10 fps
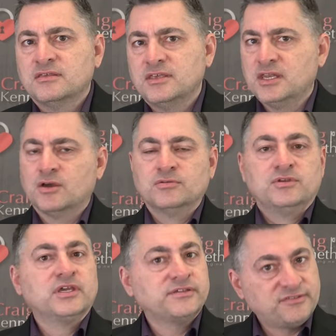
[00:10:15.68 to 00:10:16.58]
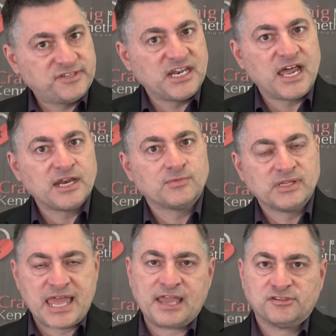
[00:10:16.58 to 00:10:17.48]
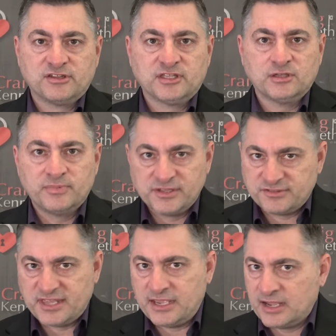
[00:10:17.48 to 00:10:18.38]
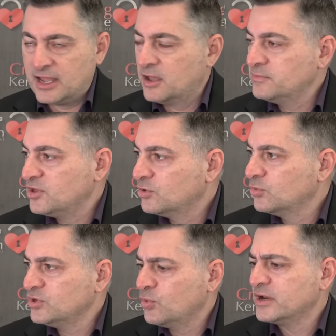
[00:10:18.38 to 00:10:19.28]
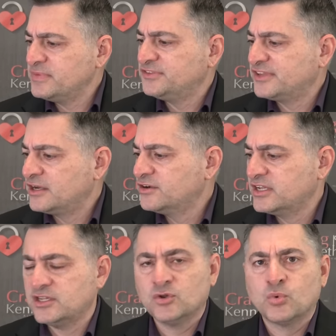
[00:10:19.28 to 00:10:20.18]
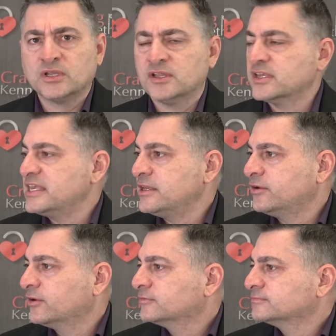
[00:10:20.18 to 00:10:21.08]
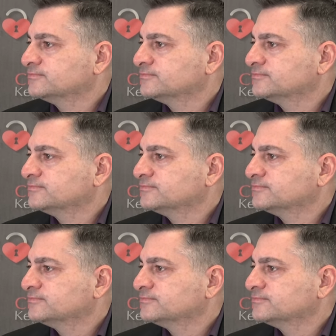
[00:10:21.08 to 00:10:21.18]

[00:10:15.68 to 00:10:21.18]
You know, you could sit on it, relax a little bit, stay calm. You don't you want to be centered and you don't want to look eager.